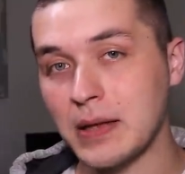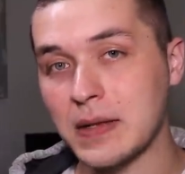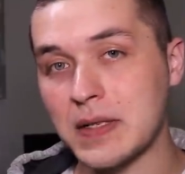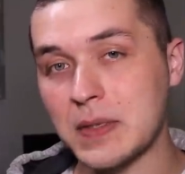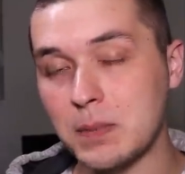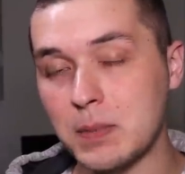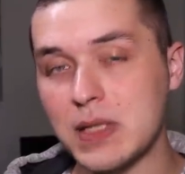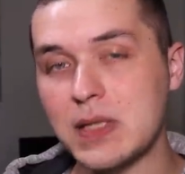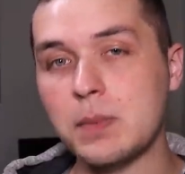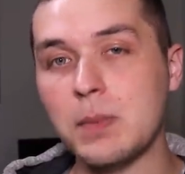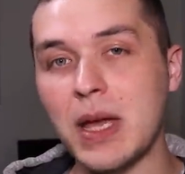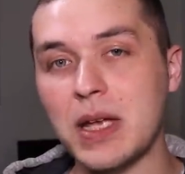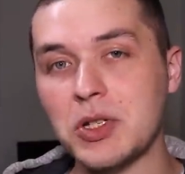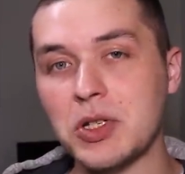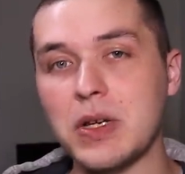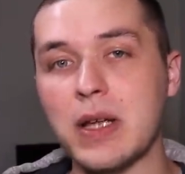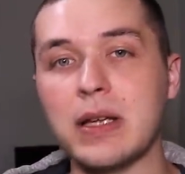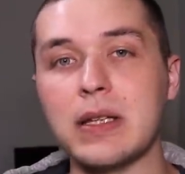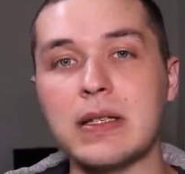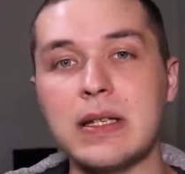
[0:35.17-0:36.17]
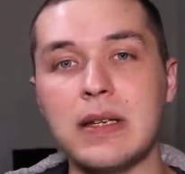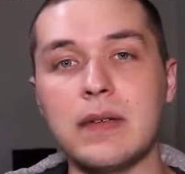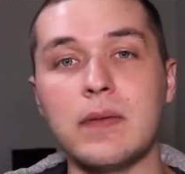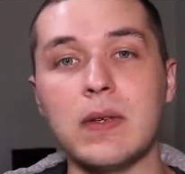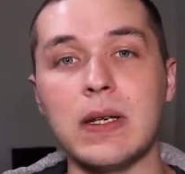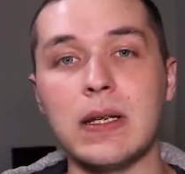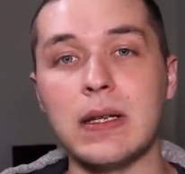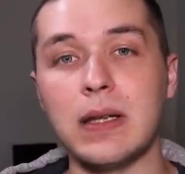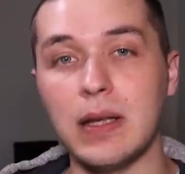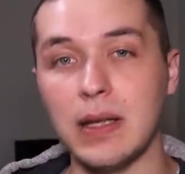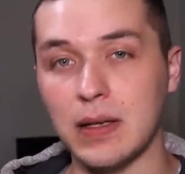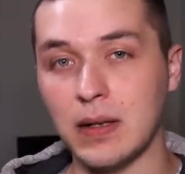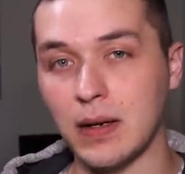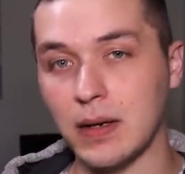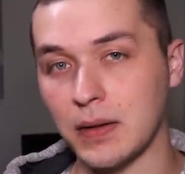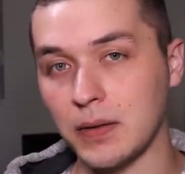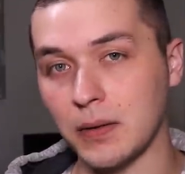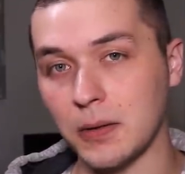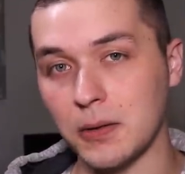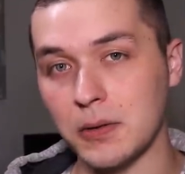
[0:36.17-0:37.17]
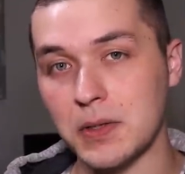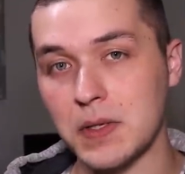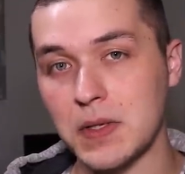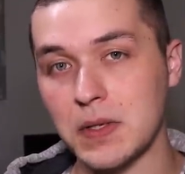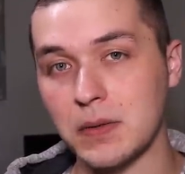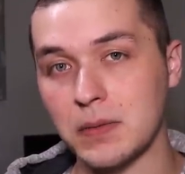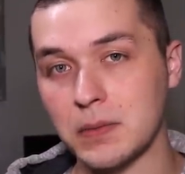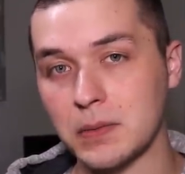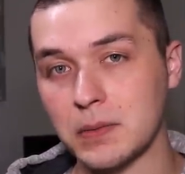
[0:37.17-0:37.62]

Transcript: this mismatch negativity in others?